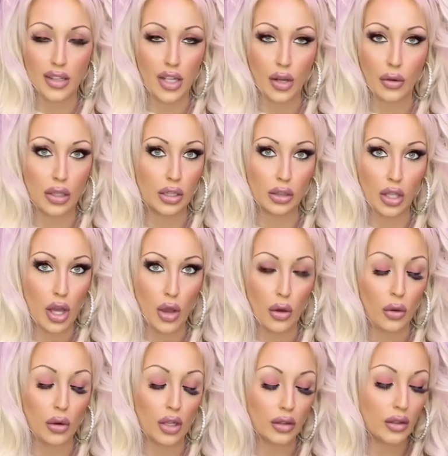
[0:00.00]
you know, a
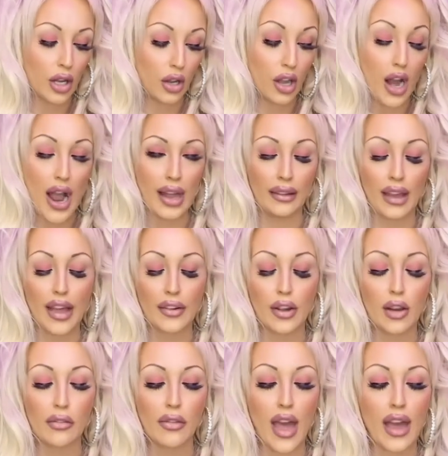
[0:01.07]
glow or a highlighter
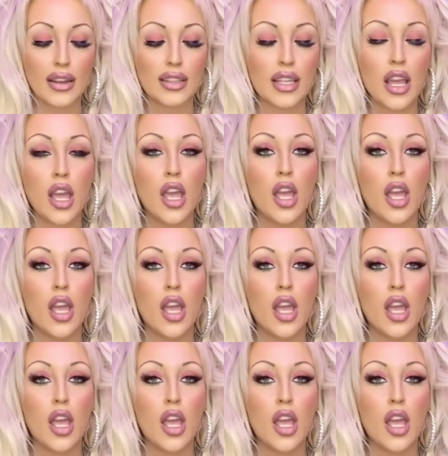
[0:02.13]
effect.